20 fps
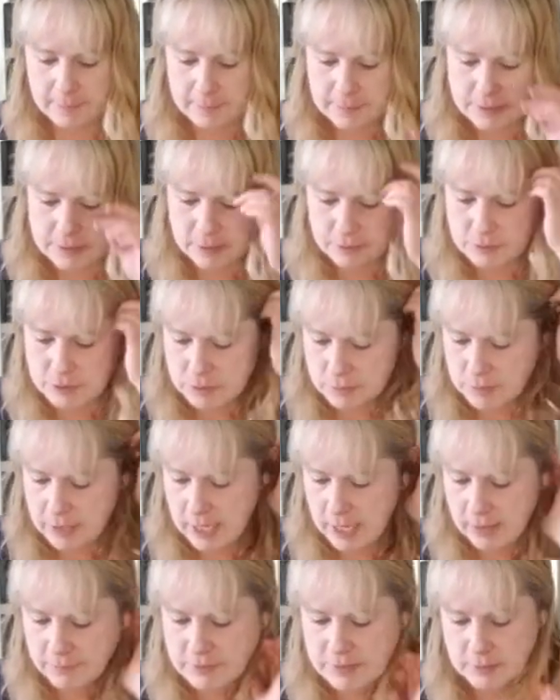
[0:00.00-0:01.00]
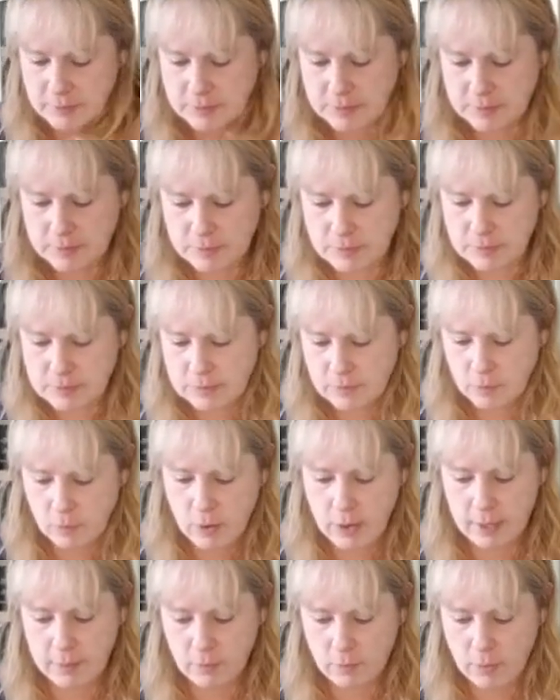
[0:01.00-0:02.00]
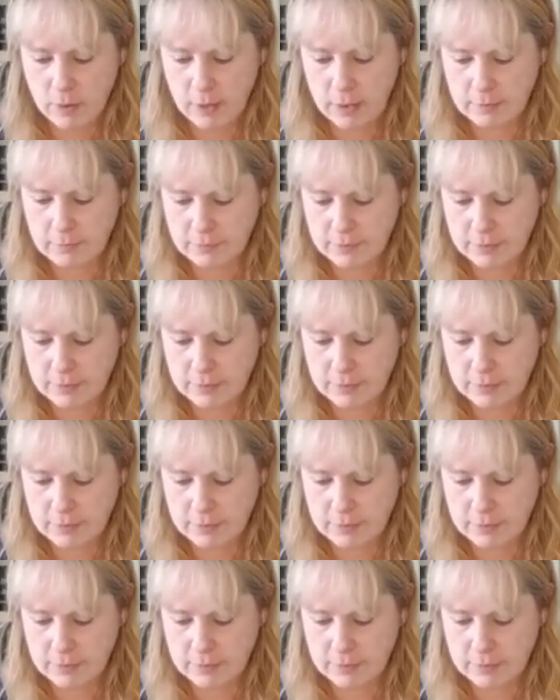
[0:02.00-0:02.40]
so 2.5 tablespoons of white wine